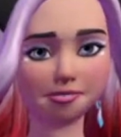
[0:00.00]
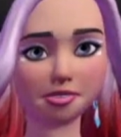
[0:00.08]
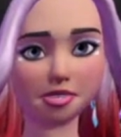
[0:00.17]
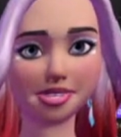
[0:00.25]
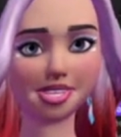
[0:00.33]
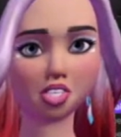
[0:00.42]
Let me
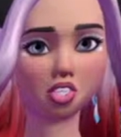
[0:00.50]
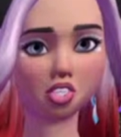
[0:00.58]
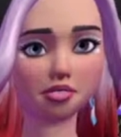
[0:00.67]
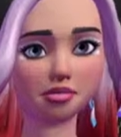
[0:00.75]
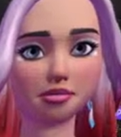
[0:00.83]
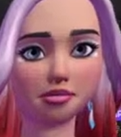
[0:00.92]
just
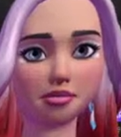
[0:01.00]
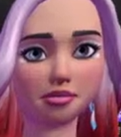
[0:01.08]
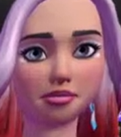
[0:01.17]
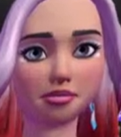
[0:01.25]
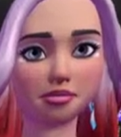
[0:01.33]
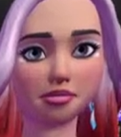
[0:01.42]

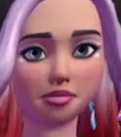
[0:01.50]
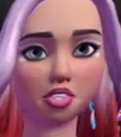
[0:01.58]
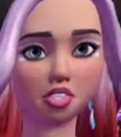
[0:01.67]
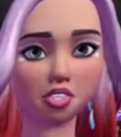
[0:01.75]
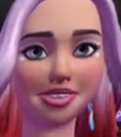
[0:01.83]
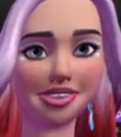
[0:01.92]

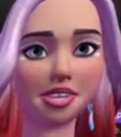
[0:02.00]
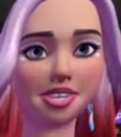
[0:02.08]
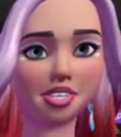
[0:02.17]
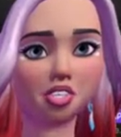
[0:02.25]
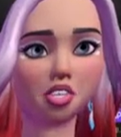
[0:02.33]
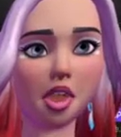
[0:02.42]
scale
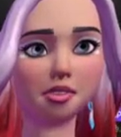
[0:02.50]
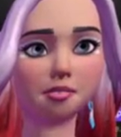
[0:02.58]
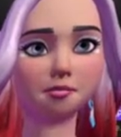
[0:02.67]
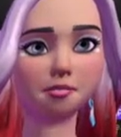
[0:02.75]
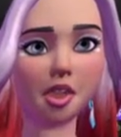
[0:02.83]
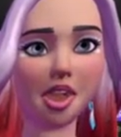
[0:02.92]
this on
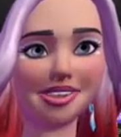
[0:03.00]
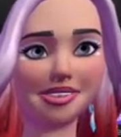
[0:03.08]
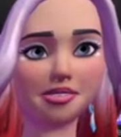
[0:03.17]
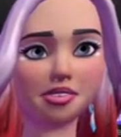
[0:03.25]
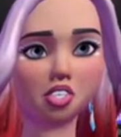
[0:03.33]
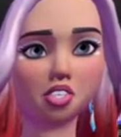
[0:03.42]
the
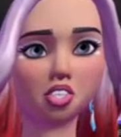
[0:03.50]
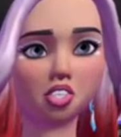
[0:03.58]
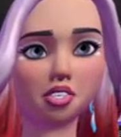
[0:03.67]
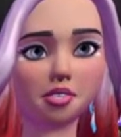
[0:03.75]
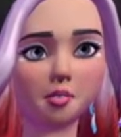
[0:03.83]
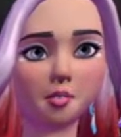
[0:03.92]
y-axis
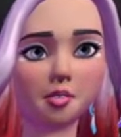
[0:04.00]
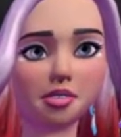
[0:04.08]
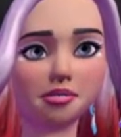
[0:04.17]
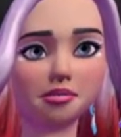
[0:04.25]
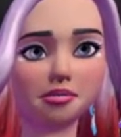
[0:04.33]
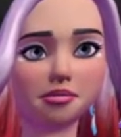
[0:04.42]
wheel.
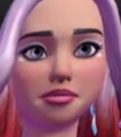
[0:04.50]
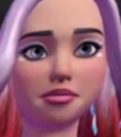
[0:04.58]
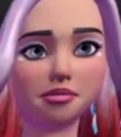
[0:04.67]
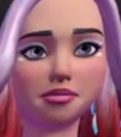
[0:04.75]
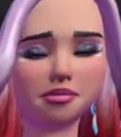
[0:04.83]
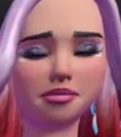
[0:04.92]

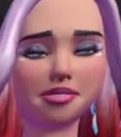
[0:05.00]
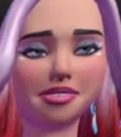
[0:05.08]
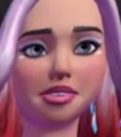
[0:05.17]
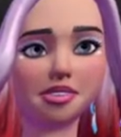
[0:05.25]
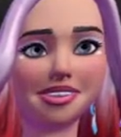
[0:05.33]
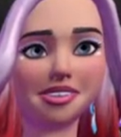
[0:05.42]

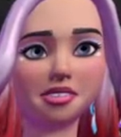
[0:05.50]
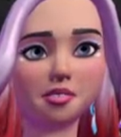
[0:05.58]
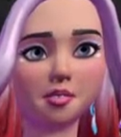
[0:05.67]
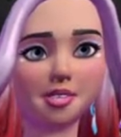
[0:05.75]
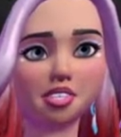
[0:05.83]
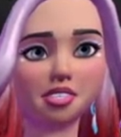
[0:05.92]
Anyways, Zach, by the
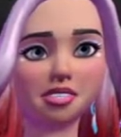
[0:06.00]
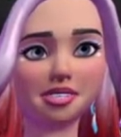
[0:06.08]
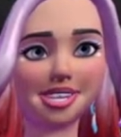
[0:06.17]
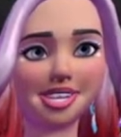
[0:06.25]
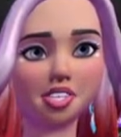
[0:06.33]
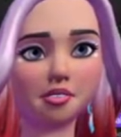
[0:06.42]
way,
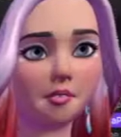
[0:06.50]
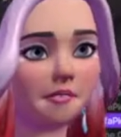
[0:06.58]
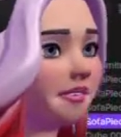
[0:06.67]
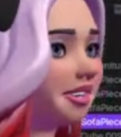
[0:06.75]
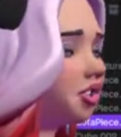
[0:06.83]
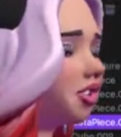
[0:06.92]
please feel
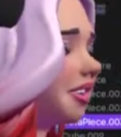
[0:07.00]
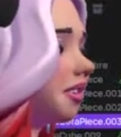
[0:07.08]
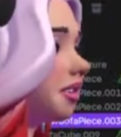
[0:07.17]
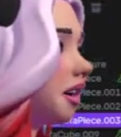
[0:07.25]
free to say hello.